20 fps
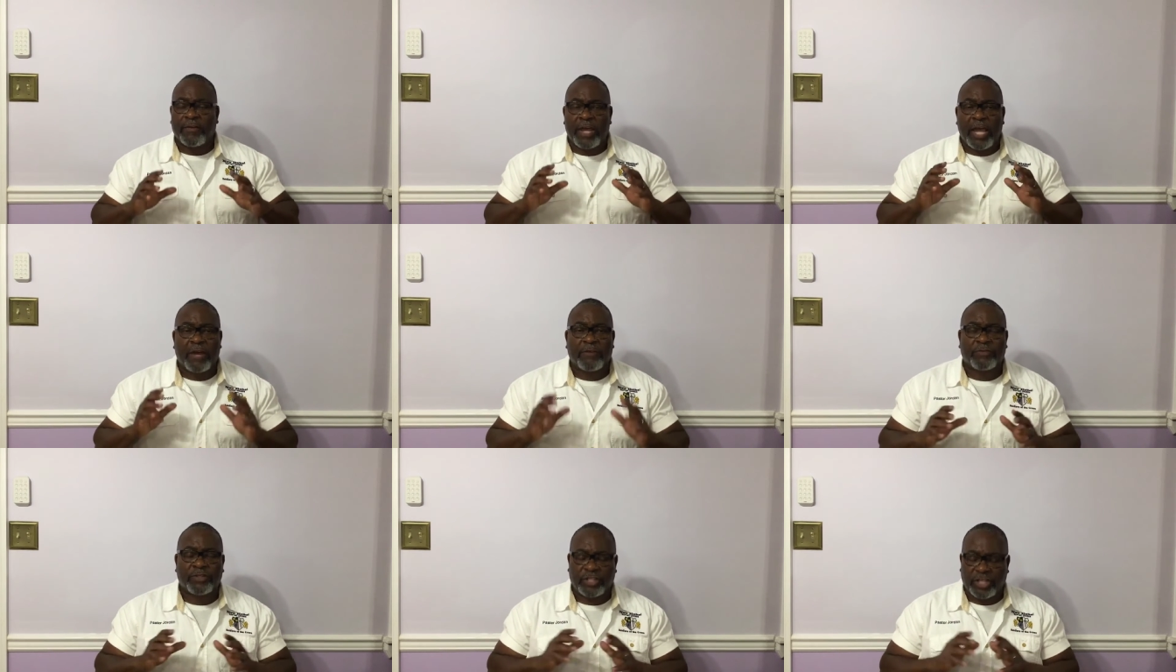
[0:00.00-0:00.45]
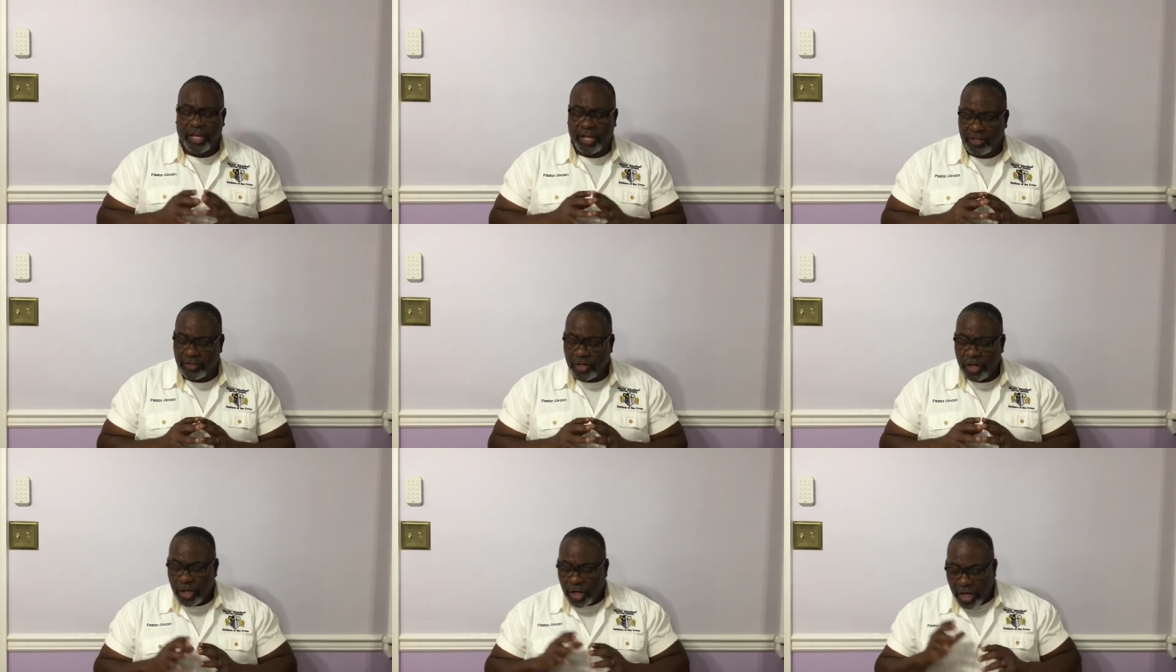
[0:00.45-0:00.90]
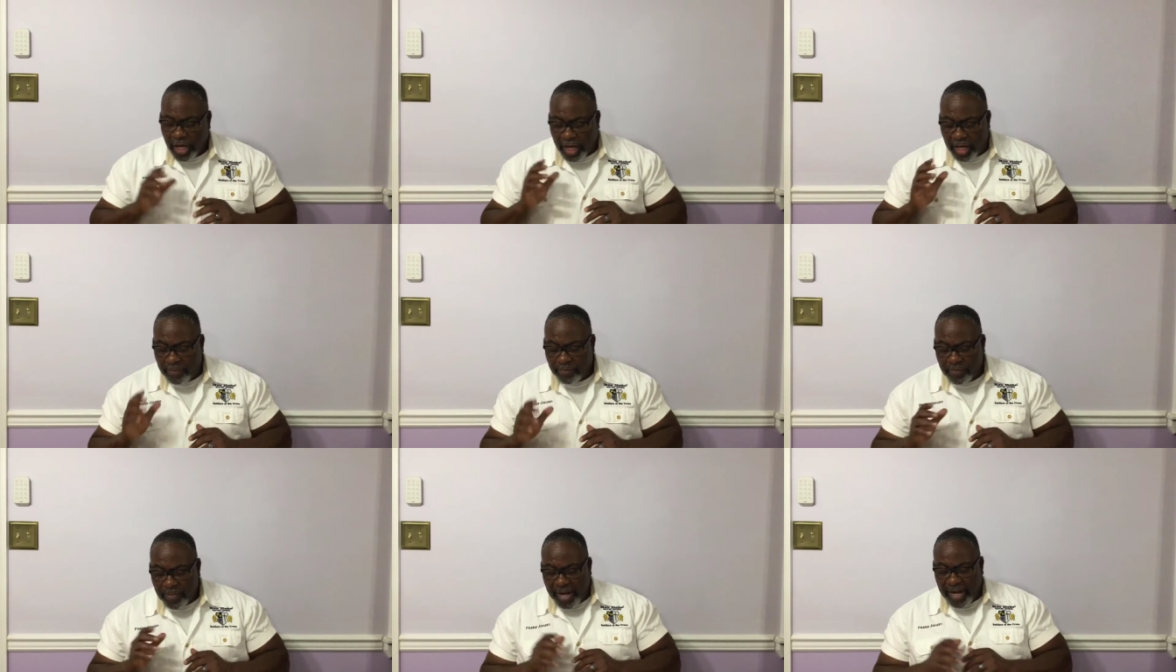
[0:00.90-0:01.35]
have set
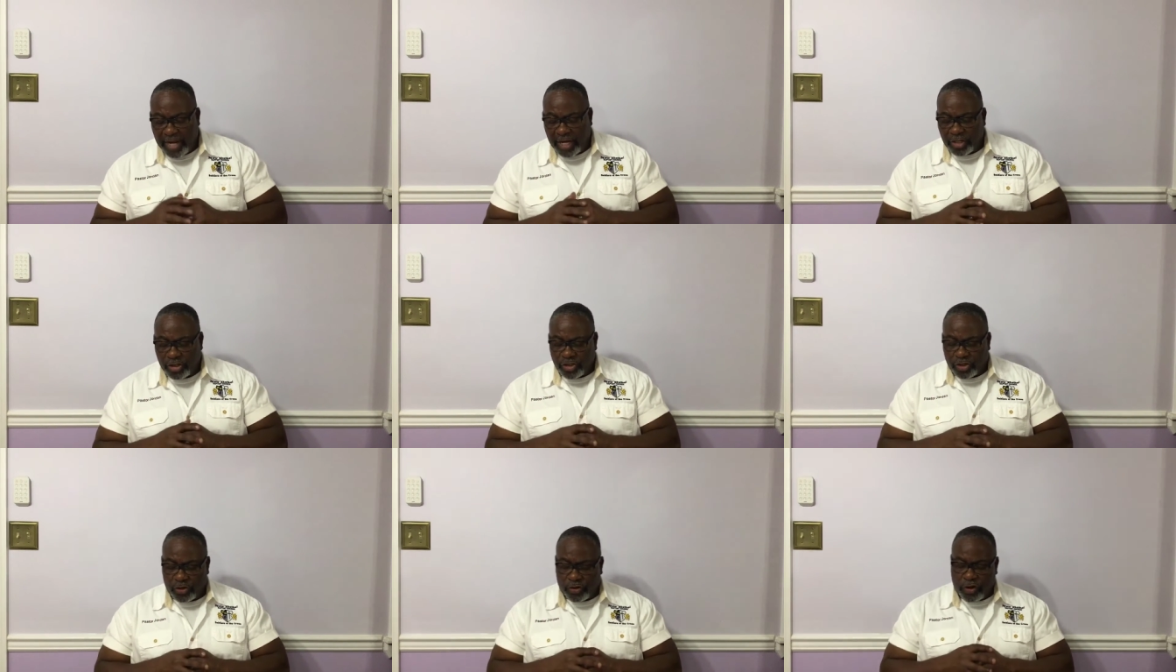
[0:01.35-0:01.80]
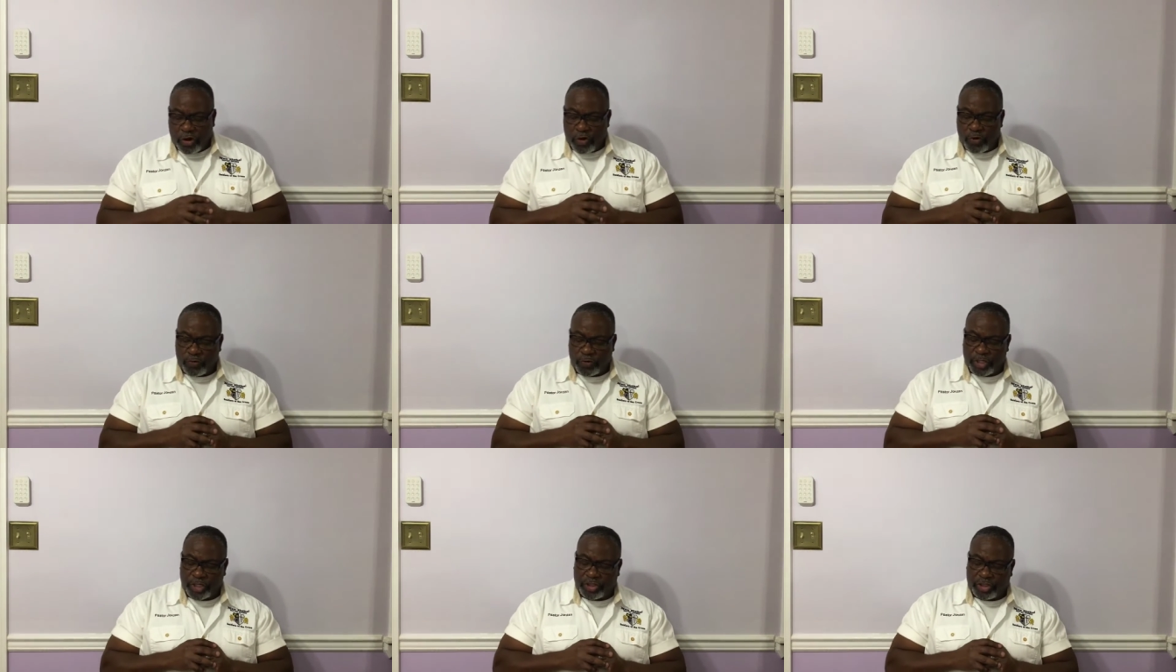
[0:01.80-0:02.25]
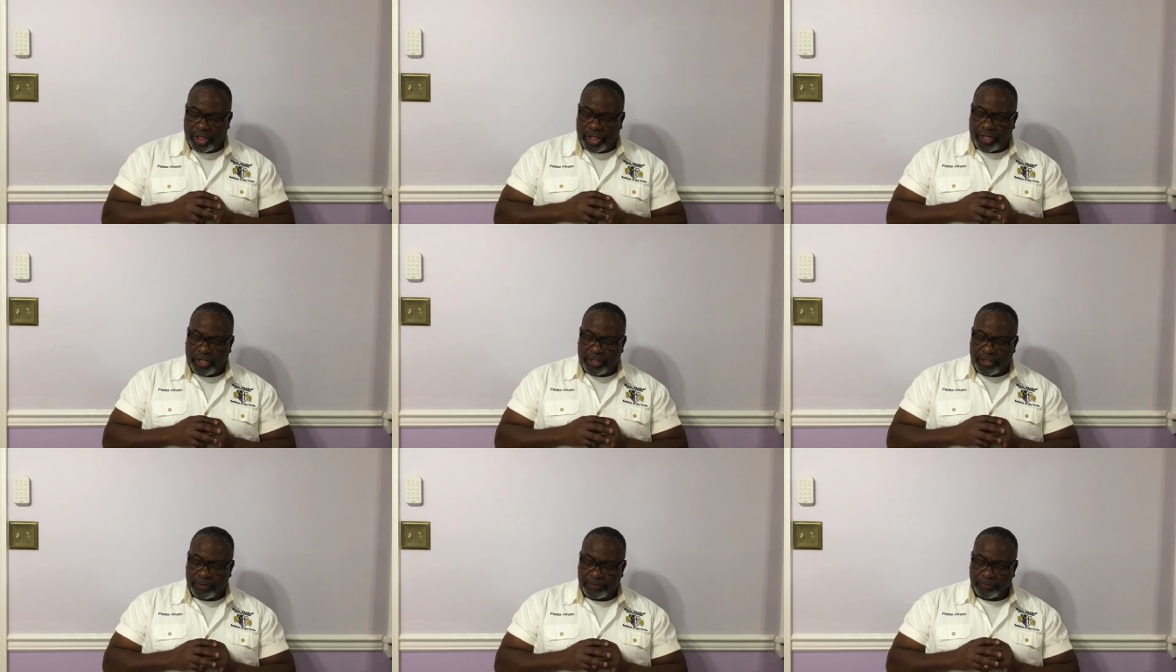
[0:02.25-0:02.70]
and made your own
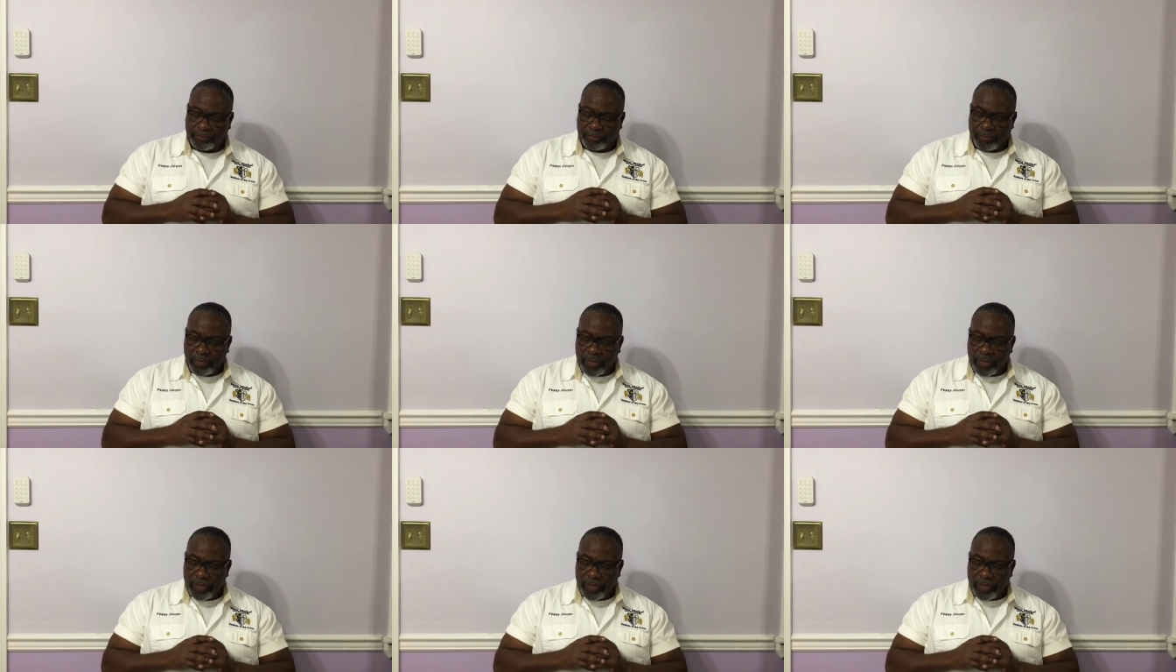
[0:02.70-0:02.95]
agenda.